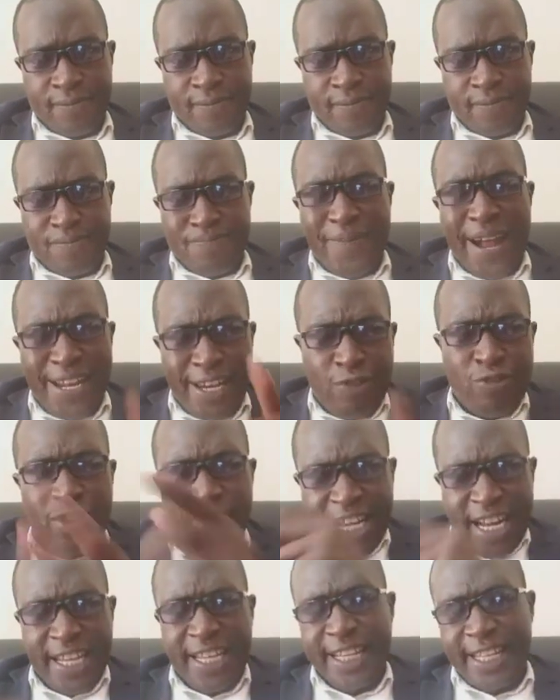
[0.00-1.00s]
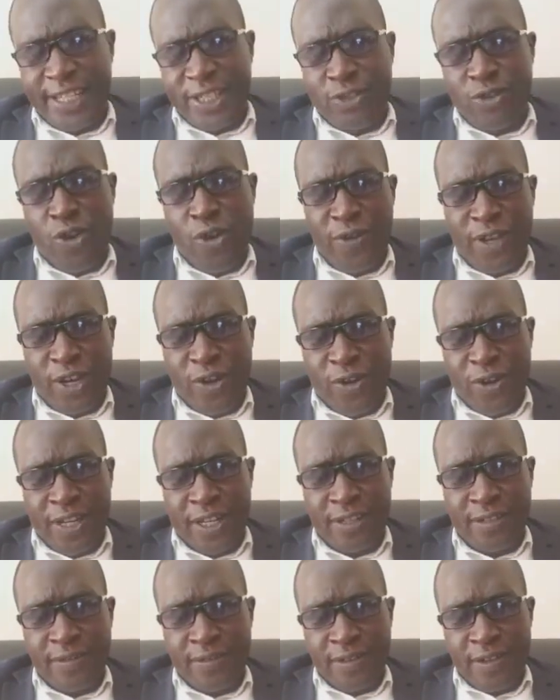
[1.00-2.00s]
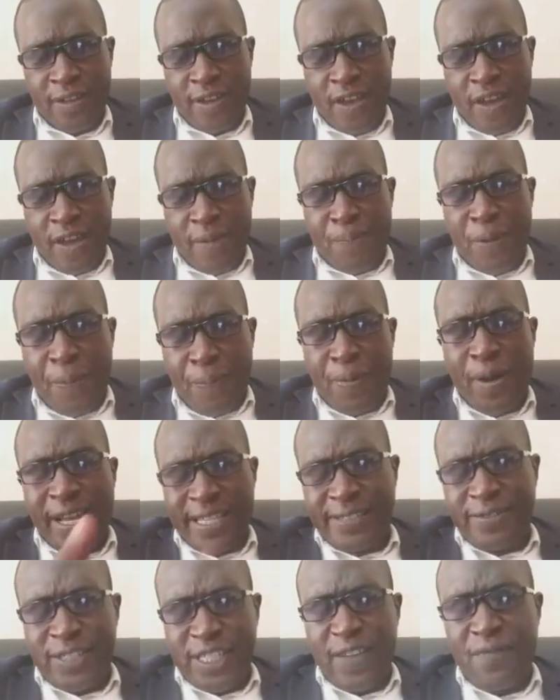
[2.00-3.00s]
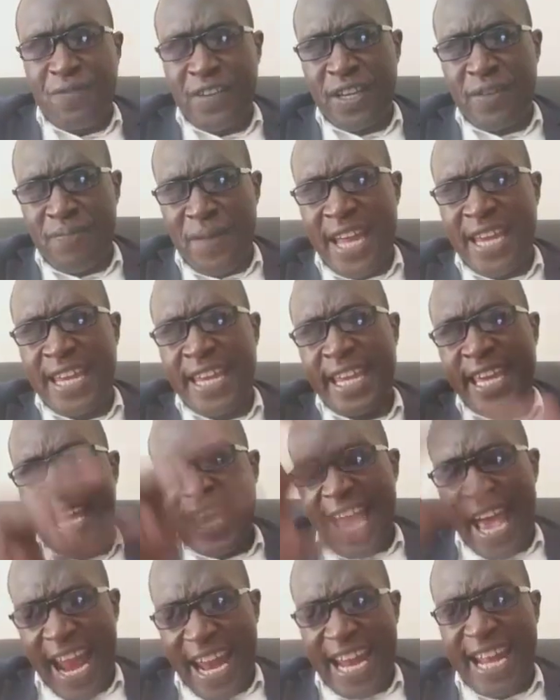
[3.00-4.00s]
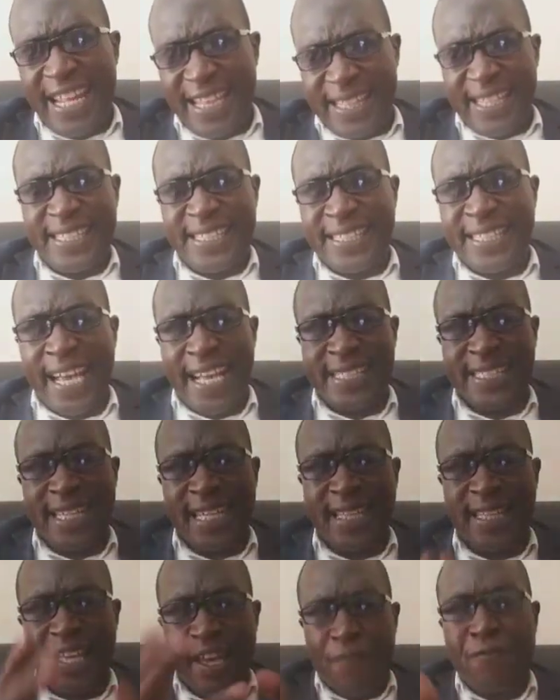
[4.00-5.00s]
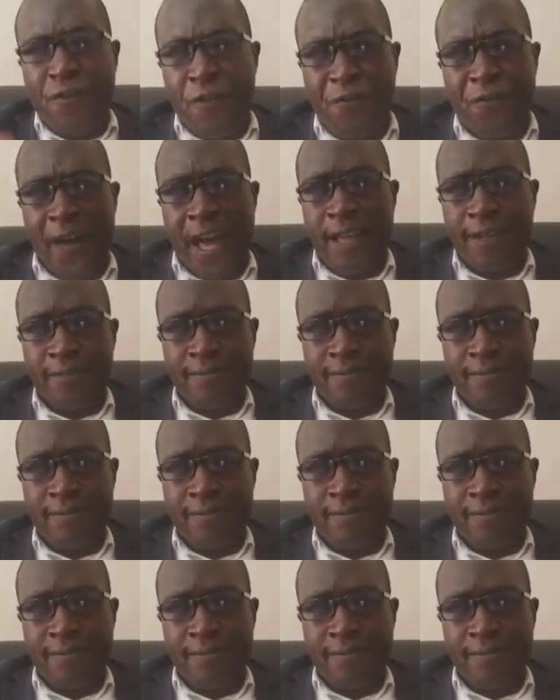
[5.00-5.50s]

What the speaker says: Money laundering is going on. People are receiving money, and these guys that they are Fufa.